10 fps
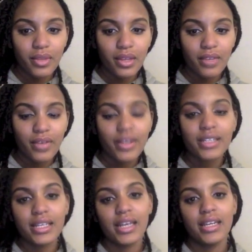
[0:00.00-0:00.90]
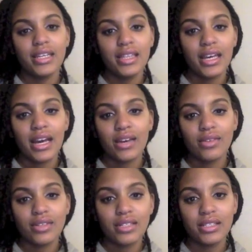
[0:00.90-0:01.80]
If I could say anything, I
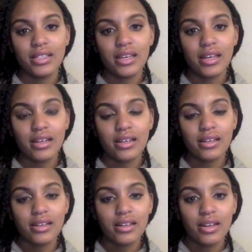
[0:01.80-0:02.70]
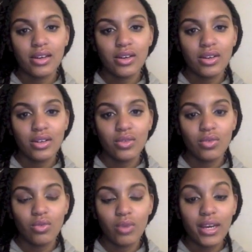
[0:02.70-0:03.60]
would say
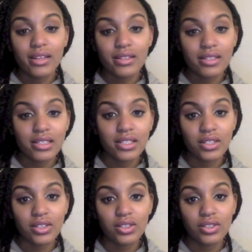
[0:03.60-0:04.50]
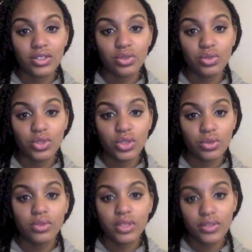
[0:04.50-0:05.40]
wait until you
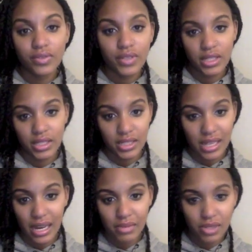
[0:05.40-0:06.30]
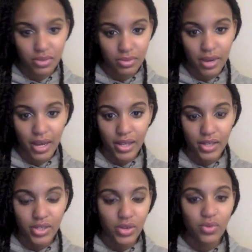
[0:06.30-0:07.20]
truly feel the time is
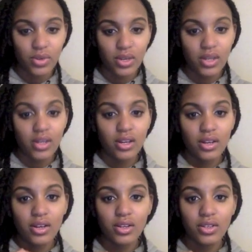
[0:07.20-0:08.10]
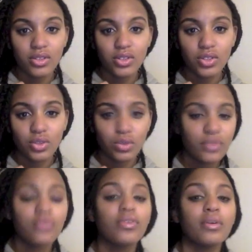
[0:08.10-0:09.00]
right. Don't do it
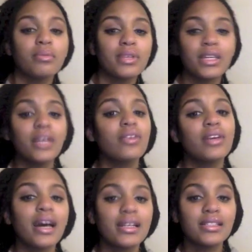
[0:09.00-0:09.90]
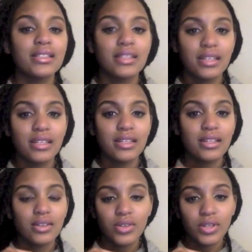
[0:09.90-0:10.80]
from
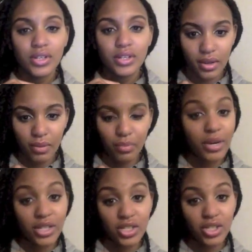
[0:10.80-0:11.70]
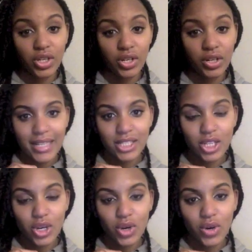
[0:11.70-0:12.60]
curiosity or pressure.
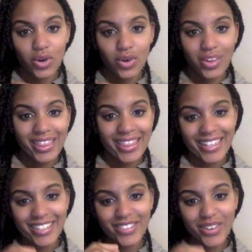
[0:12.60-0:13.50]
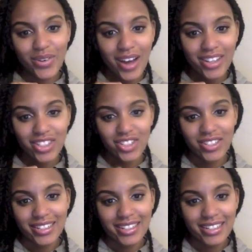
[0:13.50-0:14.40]
So thanks for
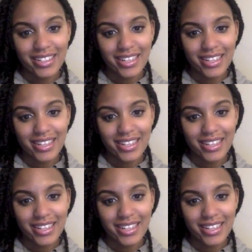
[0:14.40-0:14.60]
watching.